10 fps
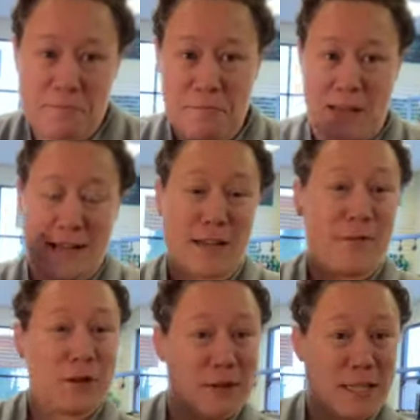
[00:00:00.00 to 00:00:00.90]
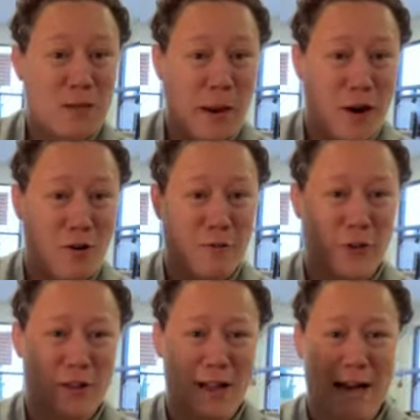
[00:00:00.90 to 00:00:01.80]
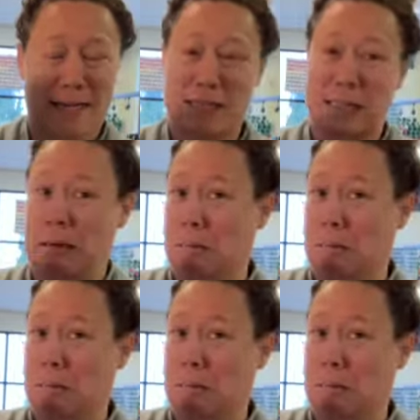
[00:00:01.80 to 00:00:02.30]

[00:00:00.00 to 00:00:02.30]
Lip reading: because I've used this panel for the last,